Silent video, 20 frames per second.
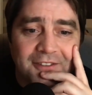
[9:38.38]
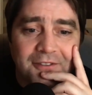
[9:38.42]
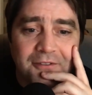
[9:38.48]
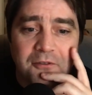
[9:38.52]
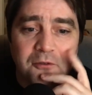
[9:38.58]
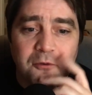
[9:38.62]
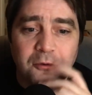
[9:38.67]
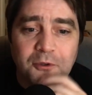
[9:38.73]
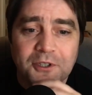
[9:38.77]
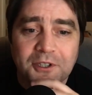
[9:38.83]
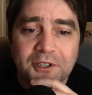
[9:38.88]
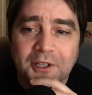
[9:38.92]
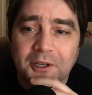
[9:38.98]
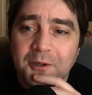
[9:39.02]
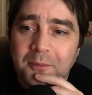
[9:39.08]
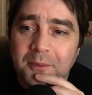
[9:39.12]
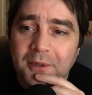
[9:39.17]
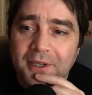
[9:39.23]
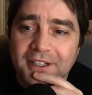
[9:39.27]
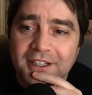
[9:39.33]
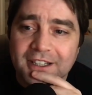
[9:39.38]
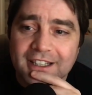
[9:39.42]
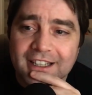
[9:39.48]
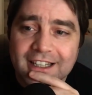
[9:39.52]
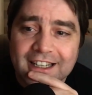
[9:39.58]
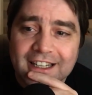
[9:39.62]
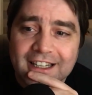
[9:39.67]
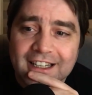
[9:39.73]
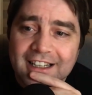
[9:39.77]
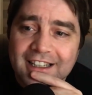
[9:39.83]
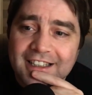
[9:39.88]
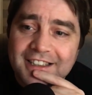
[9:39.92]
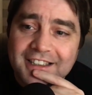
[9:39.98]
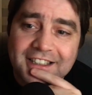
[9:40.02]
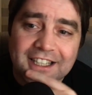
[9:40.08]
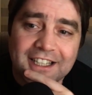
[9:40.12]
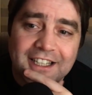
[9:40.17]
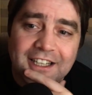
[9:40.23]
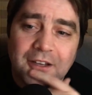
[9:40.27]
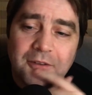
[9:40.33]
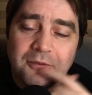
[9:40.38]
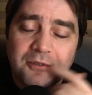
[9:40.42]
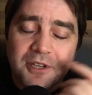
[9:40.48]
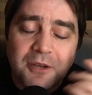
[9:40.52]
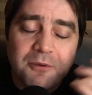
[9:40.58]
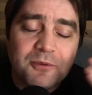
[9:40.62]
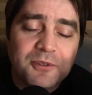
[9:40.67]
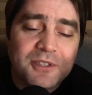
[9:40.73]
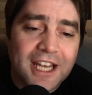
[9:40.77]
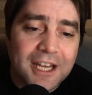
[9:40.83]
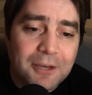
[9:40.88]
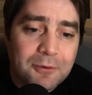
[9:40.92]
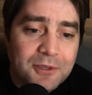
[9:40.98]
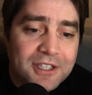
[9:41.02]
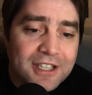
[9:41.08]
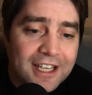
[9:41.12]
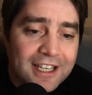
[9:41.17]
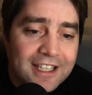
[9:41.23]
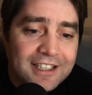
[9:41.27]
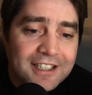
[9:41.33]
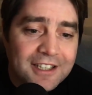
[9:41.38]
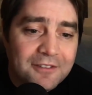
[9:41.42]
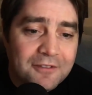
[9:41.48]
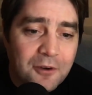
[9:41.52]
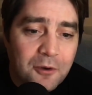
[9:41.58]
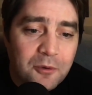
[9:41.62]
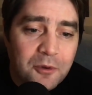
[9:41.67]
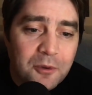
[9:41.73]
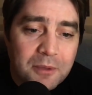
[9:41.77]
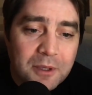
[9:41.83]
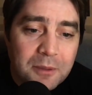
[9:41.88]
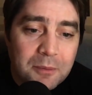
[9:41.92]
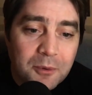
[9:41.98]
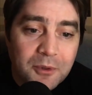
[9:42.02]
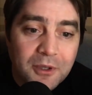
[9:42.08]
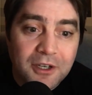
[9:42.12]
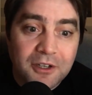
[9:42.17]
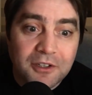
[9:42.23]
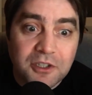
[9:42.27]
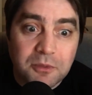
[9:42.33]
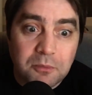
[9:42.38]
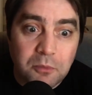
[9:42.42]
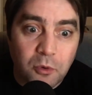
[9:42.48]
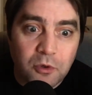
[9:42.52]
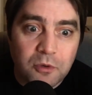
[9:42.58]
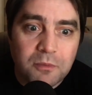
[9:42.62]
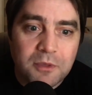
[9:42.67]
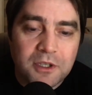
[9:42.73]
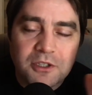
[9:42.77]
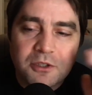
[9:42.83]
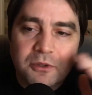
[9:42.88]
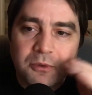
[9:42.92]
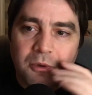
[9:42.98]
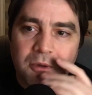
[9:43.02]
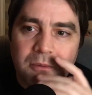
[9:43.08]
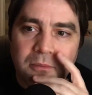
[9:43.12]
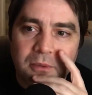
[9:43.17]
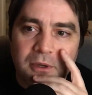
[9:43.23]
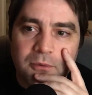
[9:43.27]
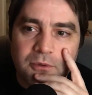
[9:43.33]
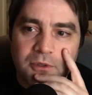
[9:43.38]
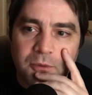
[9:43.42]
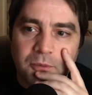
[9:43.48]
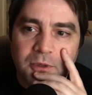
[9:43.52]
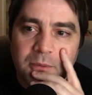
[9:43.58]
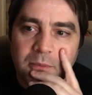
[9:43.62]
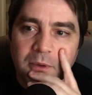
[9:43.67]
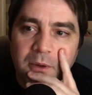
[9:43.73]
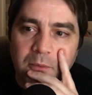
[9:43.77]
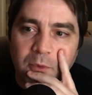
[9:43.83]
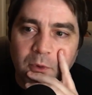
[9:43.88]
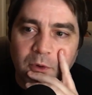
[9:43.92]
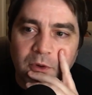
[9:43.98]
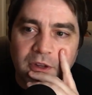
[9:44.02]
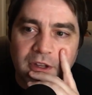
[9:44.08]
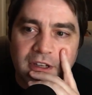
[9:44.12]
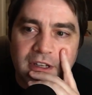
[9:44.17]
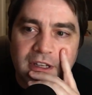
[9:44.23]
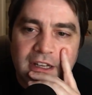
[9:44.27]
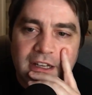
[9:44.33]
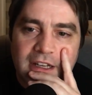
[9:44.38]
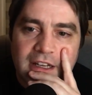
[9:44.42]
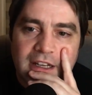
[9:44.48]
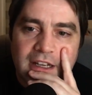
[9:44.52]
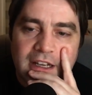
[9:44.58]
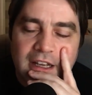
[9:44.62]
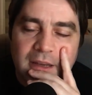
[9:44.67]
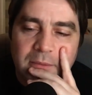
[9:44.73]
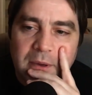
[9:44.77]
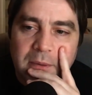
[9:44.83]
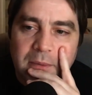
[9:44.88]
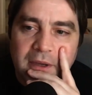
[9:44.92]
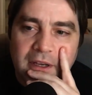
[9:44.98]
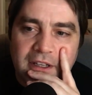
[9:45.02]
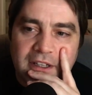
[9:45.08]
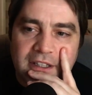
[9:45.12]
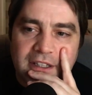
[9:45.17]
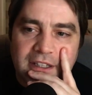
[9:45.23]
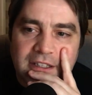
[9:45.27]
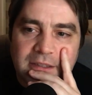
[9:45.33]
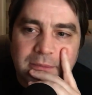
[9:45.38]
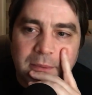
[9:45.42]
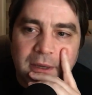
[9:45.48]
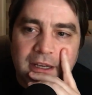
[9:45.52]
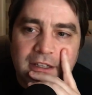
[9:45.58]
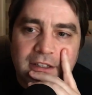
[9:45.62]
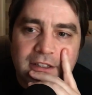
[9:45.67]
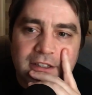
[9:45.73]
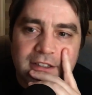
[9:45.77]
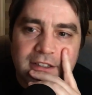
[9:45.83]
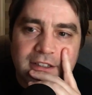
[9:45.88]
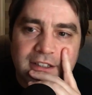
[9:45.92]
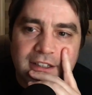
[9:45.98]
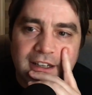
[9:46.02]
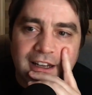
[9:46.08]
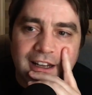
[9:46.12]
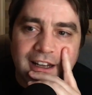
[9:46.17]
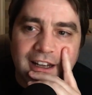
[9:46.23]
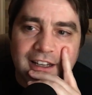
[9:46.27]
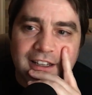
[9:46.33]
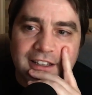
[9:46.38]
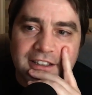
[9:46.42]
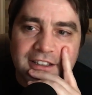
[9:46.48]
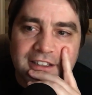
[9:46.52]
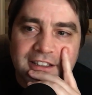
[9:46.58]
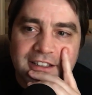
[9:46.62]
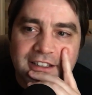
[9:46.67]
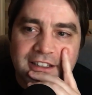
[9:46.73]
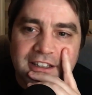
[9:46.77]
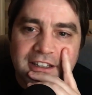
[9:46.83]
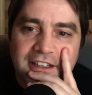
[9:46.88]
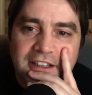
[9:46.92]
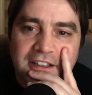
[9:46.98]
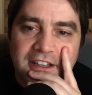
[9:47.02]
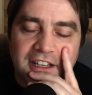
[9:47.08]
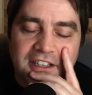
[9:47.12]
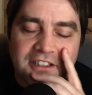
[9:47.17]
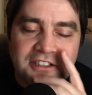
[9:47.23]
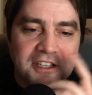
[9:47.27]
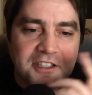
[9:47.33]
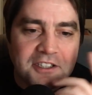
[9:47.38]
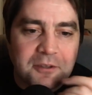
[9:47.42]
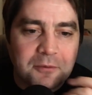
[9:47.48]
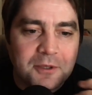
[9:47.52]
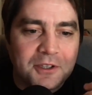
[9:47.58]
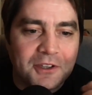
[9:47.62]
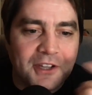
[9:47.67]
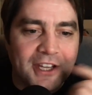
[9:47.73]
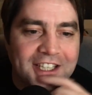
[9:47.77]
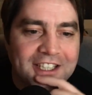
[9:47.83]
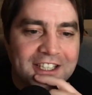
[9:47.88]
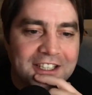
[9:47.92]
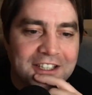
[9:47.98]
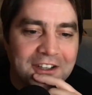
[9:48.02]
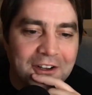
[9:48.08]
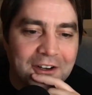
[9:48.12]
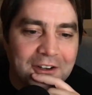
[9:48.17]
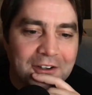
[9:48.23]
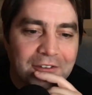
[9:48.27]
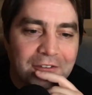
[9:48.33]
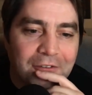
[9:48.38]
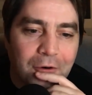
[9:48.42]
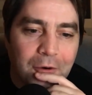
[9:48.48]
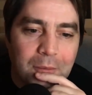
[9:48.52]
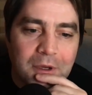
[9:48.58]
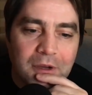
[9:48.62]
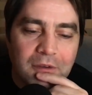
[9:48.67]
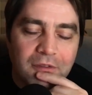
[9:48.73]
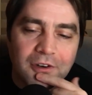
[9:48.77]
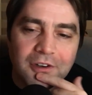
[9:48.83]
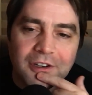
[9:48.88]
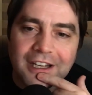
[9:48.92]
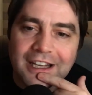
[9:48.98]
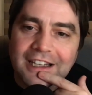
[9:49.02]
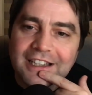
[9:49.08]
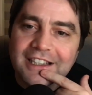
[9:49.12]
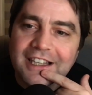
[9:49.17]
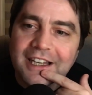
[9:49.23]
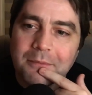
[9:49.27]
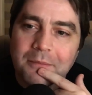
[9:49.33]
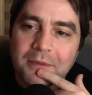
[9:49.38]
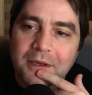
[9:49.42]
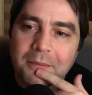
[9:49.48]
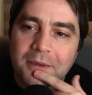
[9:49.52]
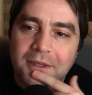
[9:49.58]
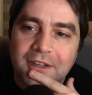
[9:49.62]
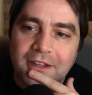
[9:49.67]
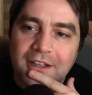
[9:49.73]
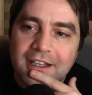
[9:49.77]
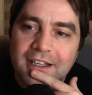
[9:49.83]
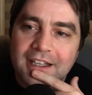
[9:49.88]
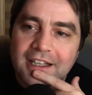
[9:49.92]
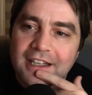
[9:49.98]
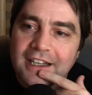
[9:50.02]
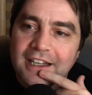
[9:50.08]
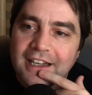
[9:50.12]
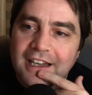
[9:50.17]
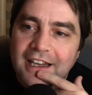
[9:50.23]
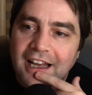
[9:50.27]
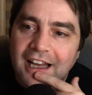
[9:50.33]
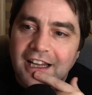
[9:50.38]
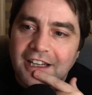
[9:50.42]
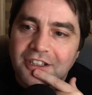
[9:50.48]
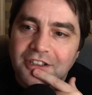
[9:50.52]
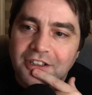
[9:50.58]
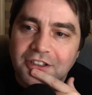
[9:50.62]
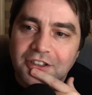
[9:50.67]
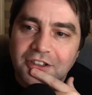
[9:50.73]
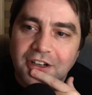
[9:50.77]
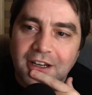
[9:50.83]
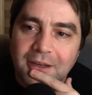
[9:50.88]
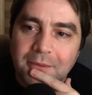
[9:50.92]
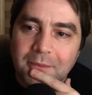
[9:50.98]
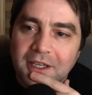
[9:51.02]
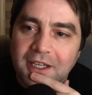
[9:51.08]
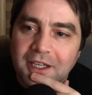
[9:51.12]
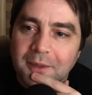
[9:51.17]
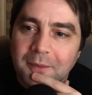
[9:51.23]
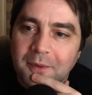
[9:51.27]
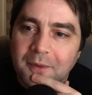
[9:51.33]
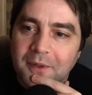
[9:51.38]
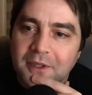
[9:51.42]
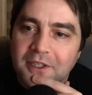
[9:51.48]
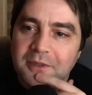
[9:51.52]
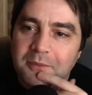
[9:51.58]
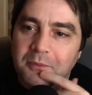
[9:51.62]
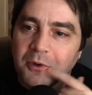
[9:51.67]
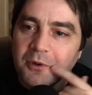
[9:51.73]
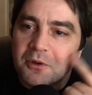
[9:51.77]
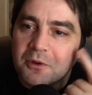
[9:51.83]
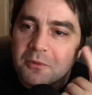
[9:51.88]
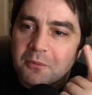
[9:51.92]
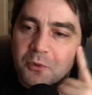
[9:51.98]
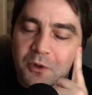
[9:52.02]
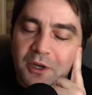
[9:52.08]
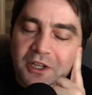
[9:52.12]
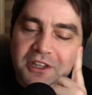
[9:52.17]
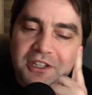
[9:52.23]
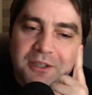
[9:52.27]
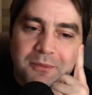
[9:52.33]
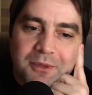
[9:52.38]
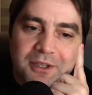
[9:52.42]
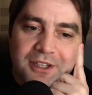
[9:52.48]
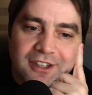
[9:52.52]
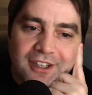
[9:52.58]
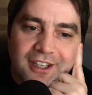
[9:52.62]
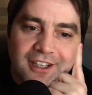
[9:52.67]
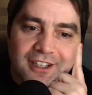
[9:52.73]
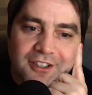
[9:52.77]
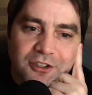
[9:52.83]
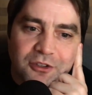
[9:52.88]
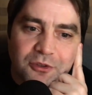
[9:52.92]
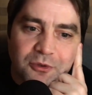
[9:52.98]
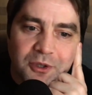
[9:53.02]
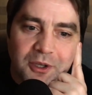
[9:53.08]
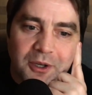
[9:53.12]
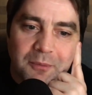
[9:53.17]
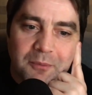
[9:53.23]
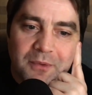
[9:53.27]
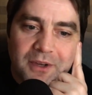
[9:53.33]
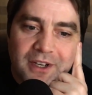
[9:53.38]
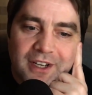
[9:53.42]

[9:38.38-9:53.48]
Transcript: froze a little bit, and as I say, it was nice to have all the people there supporting me and so on, but it was a wee bit more than maybe I'd expected, and that's a wee lesson learned for me for next time, maybe, that I should try and make it maybe a smaller, more intimate thing so that